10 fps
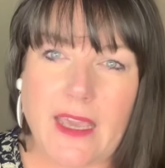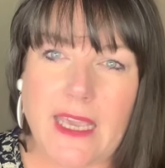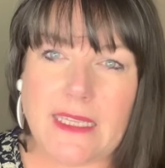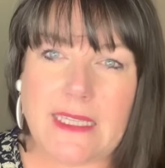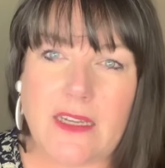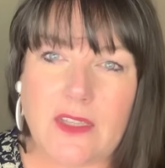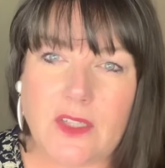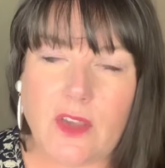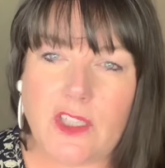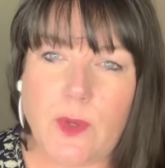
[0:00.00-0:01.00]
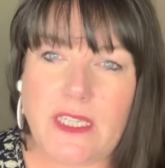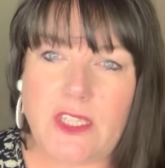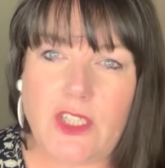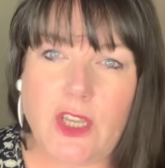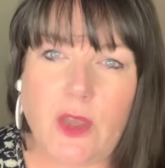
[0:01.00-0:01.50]
It's in a size
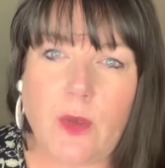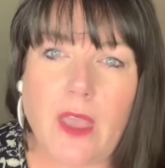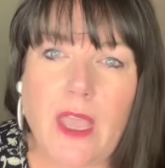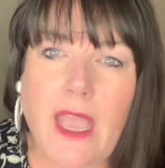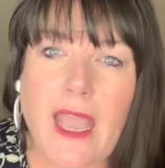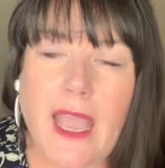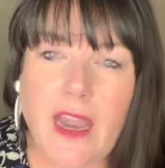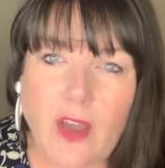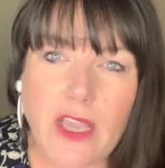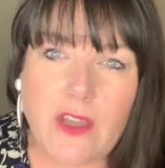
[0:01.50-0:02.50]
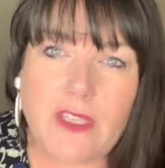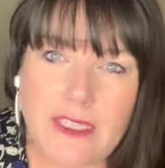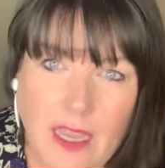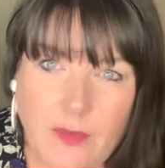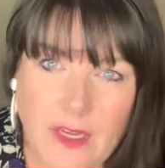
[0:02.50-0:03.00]
22, and I could
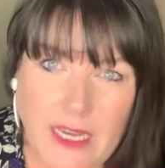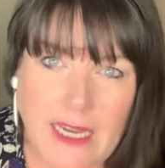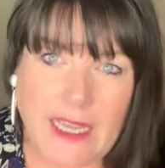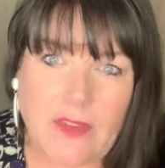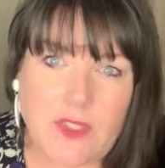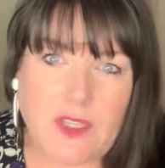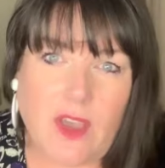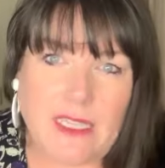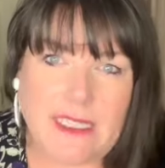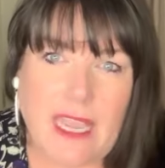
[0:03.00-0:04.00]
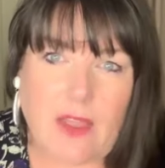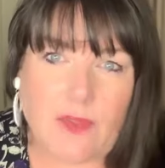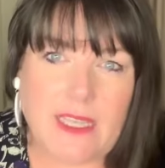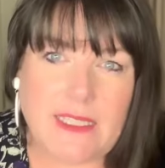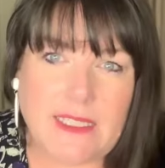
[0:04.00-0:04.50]
definitely have sized down.
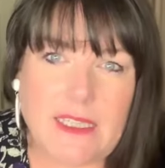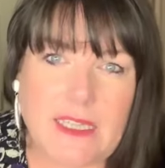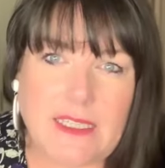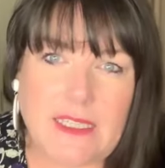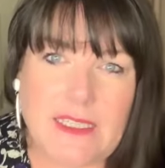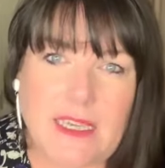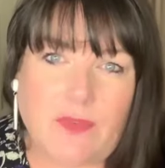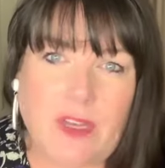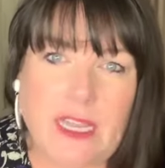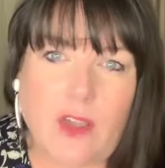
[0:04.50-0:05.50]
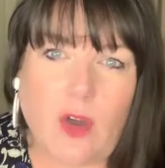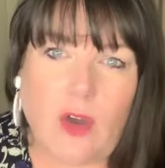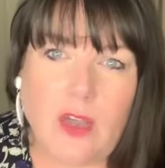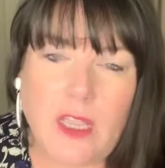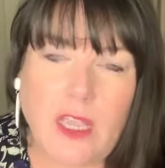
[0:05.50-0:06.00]
This has definitely
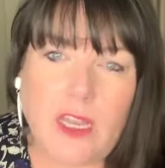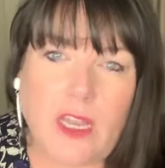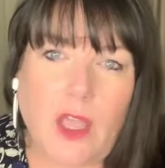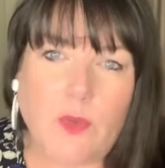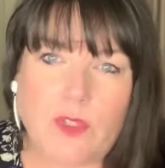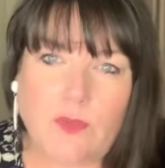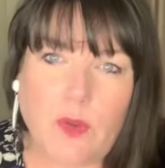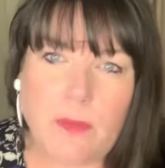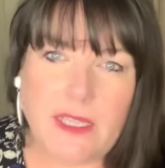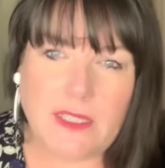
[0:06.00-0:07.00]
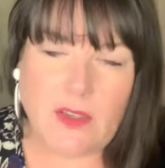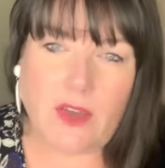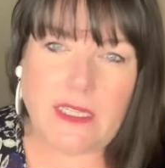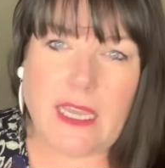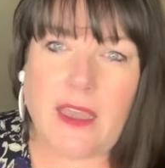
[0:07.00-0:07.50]
got loads of room
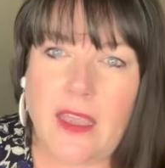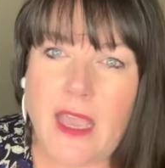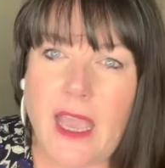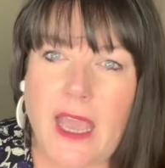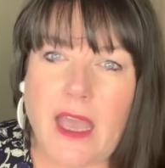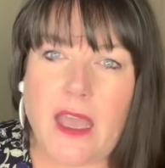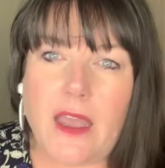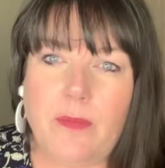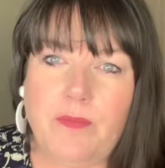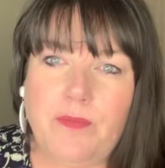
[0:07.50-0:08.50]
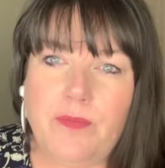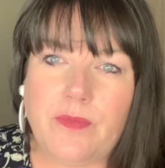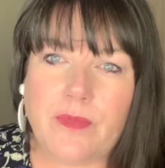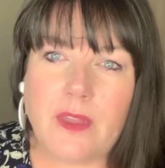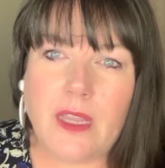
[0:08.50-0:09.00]
inside it.
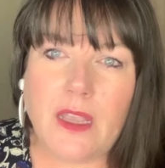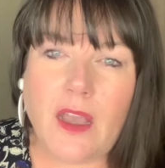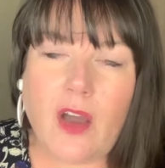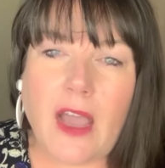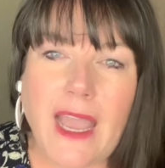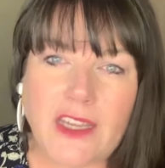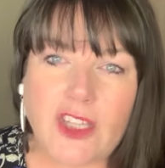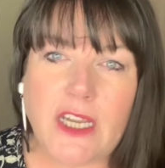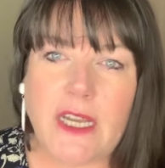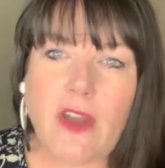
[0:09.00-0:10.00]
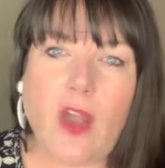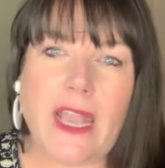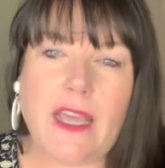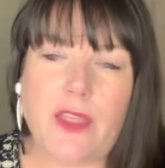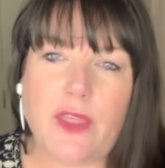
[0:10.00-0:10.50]
I actually
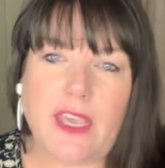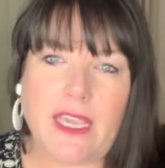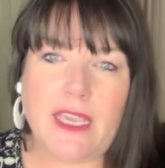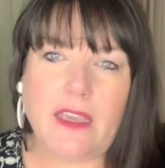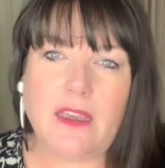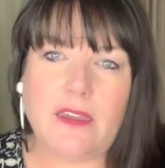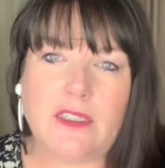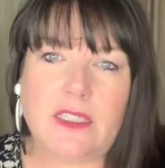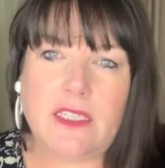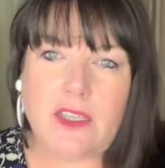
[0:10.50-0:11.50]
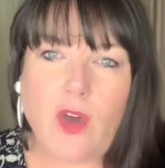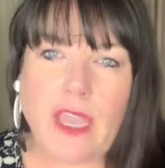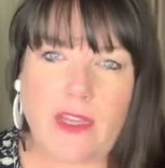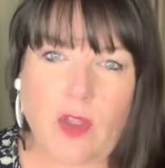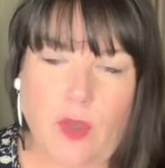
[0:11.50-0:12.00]
like the
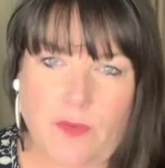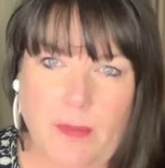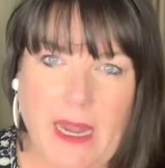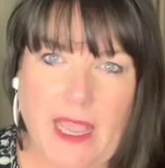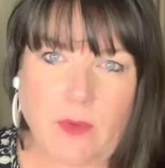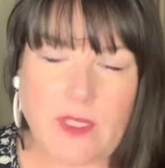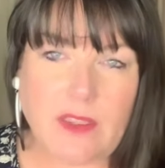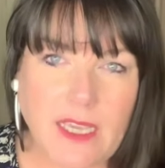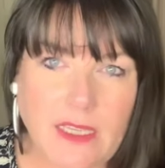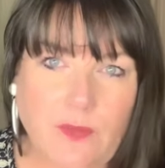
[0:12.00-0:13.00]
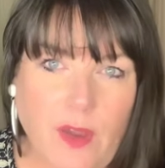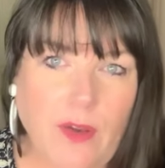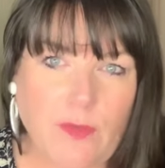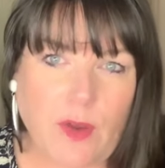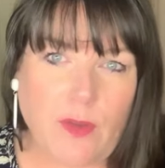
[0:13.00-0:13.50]
design of the blouse. I think it's
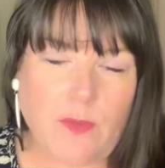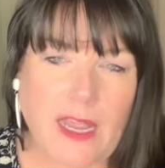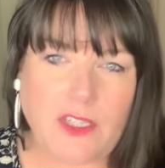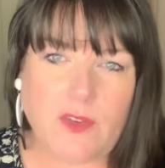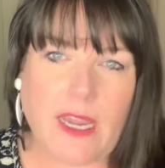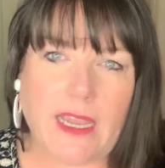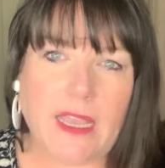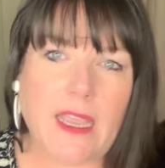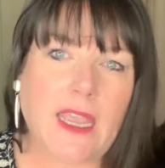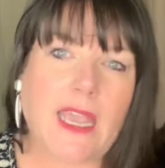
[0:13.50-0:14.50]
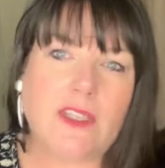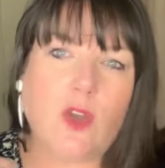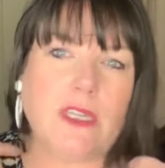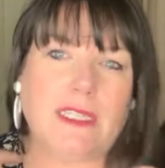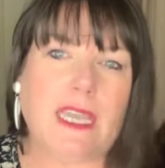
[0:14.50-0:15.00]
very, very flattering. It's
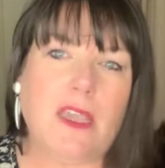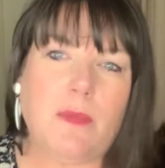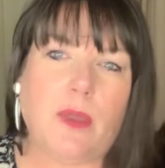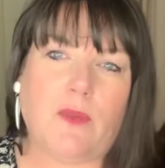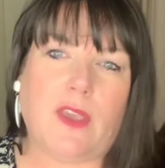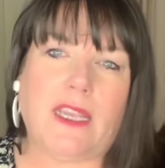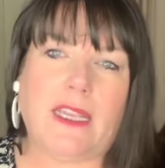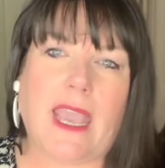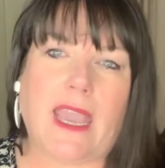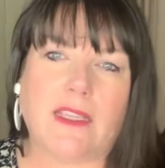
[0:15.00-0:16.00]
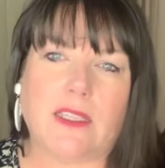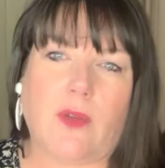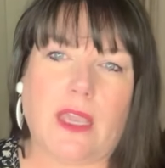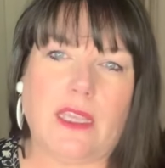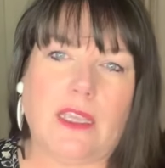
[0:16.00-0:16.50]
got a deep V-neck, so
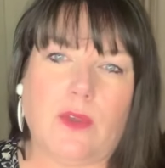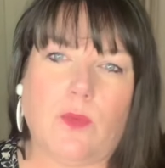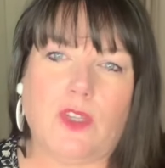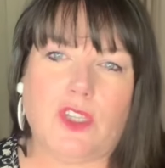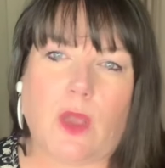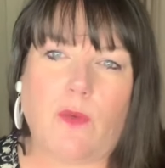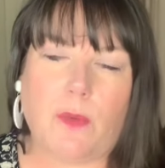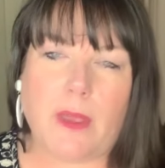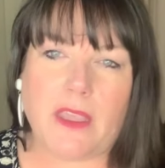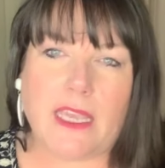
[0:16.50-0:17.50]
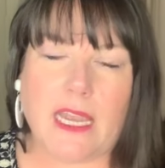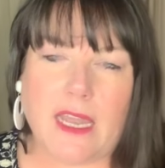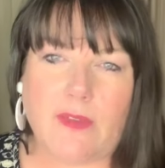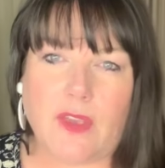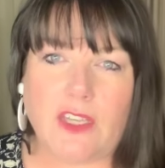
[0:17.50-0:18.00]
it would show off a bit in
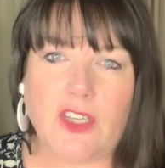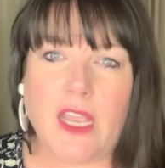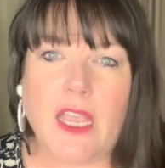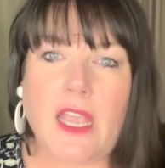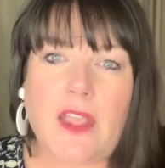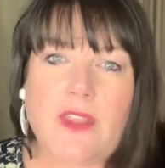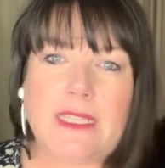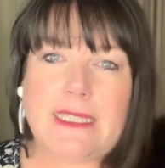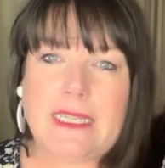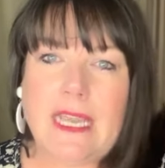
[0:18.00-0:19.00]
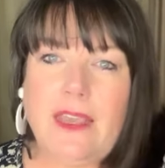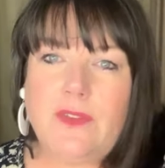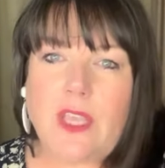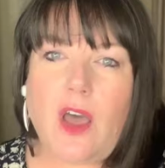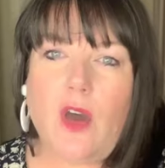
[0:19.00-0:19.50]
cleavage. The
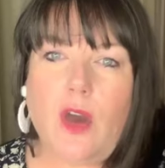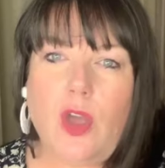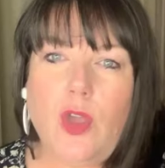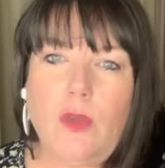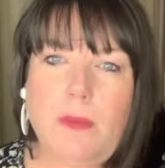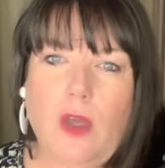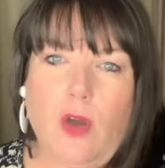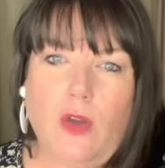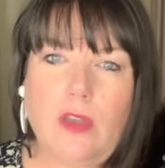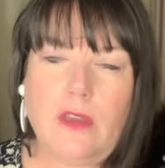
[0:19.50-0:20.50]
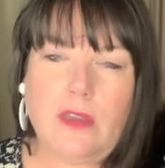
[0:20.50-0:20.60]
sleeves are uber long.